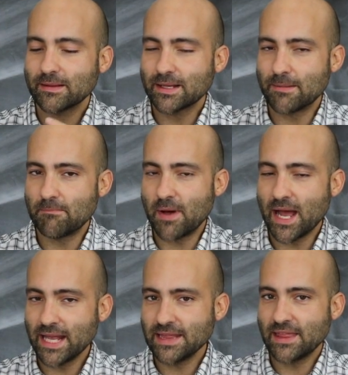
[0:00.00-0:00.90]

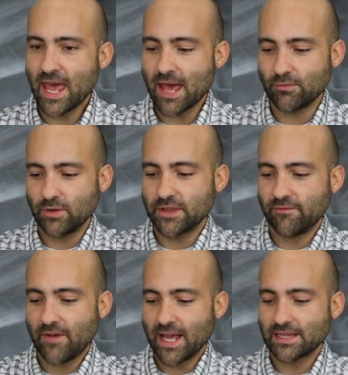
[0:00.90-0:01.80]
combine that with the
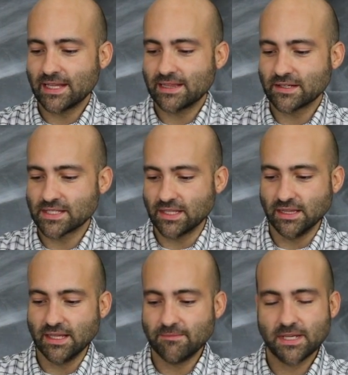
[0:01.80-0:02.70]
fact that there's a
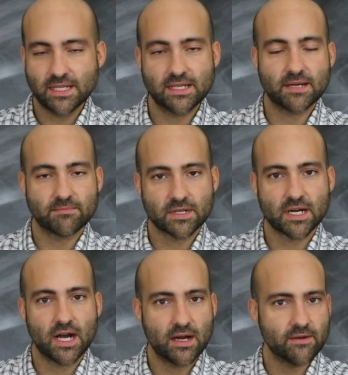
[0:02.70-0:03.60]
limited
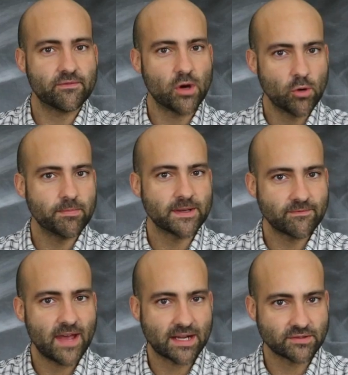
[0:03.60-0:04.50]
number of open
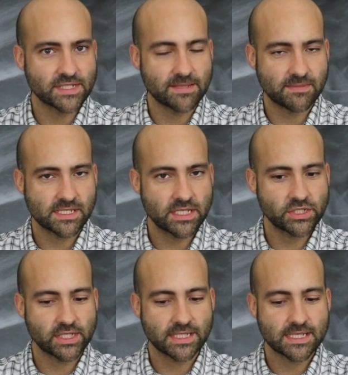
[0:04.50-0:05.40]
faculty
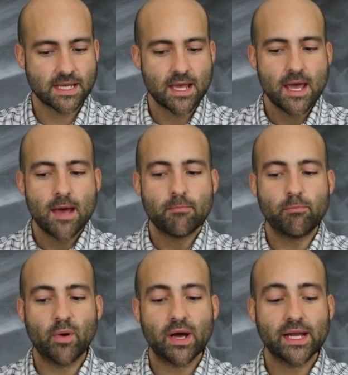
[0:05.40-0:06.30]
positions.
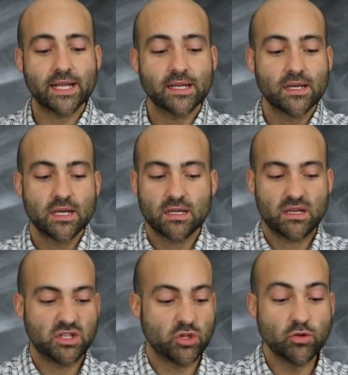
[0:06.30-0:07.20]
But
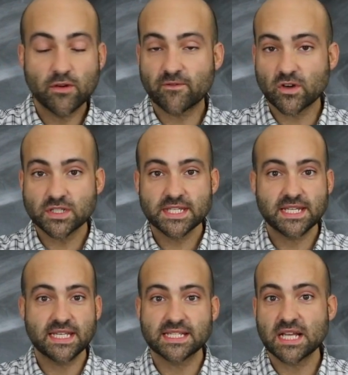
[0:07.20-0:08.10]

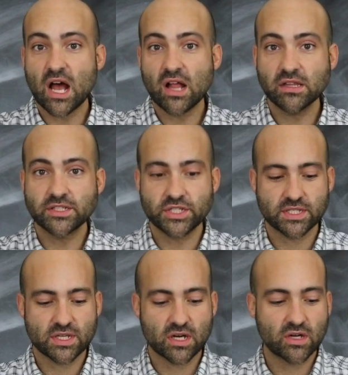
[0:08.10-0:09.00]
universities,
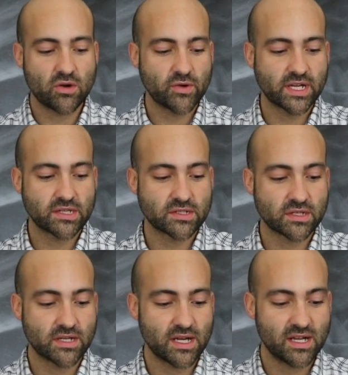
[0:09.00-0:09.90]
colleges are going
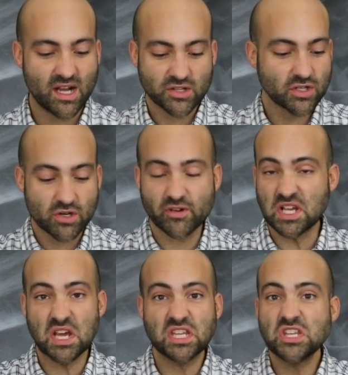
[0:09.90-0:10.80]
under
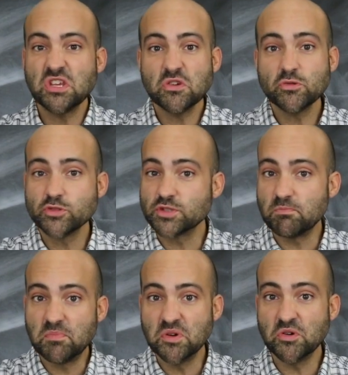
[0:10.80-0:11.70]
undergoing a
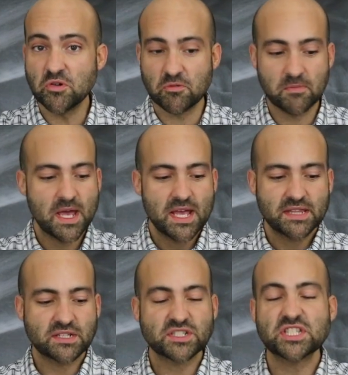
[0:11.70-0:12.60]
huge boom.
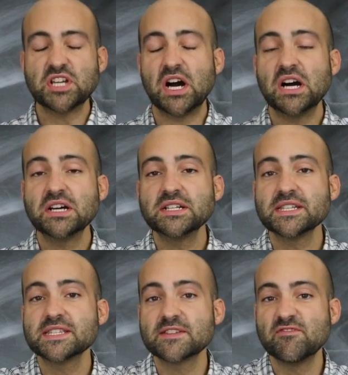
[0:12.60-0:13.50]
There's
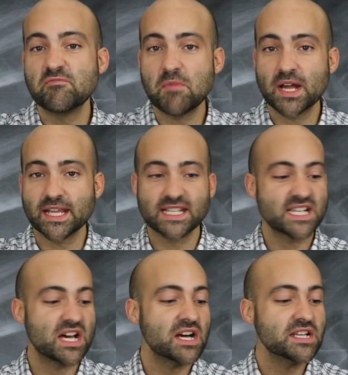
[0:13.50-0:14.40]
tons of money,
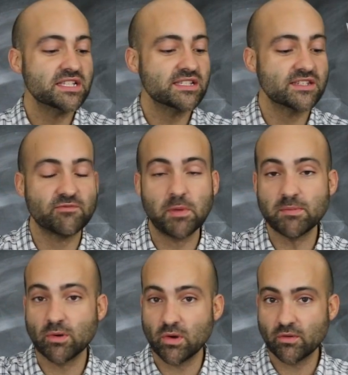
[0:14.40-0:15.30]
tons of
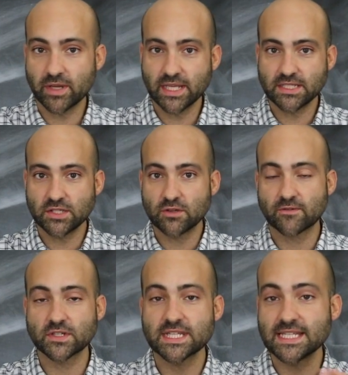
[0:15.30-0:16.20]
people going into
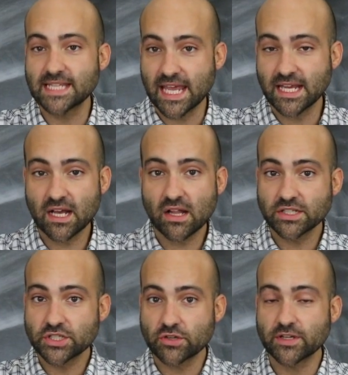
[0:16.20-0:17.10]
universities, getting
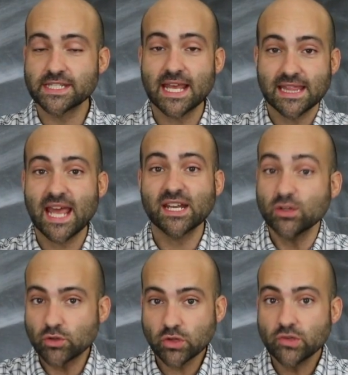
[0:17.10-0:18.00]
college degrees, and that
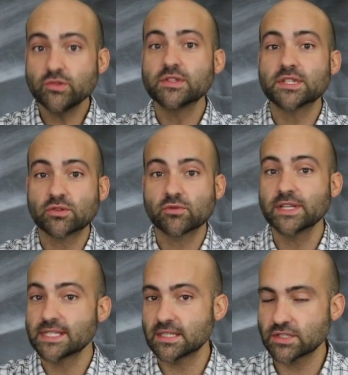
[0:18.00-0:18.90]
includes
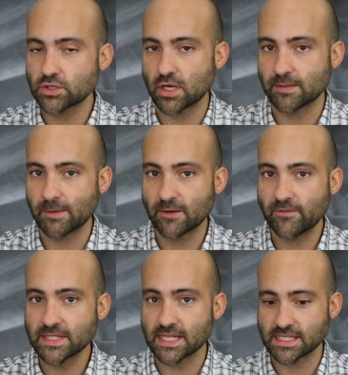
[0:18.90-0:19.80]
degrees in astronomy or
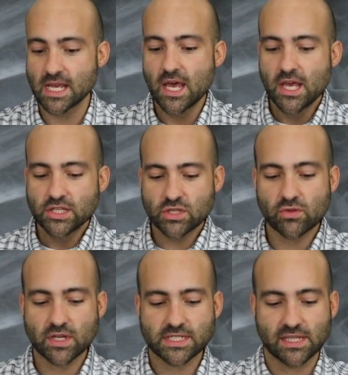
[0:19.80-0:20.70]
physics. So
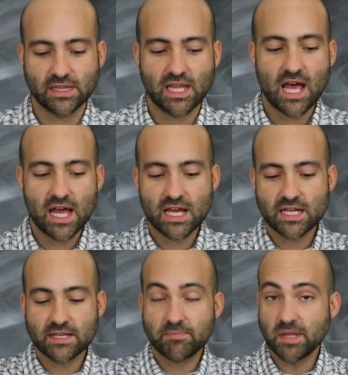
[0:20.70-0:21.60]
there's a
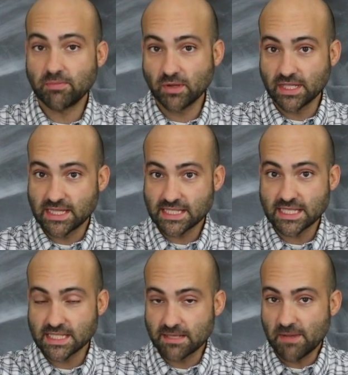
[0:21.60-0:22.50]
lot of people in the
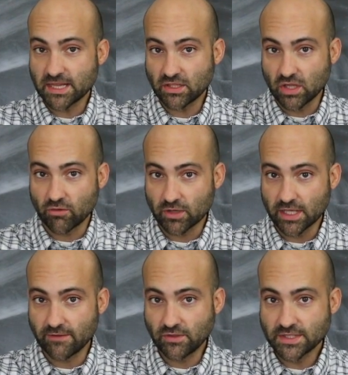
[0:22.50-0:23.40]
system at the lower
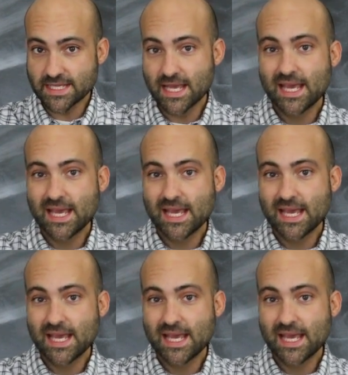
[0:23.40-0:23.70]
levels,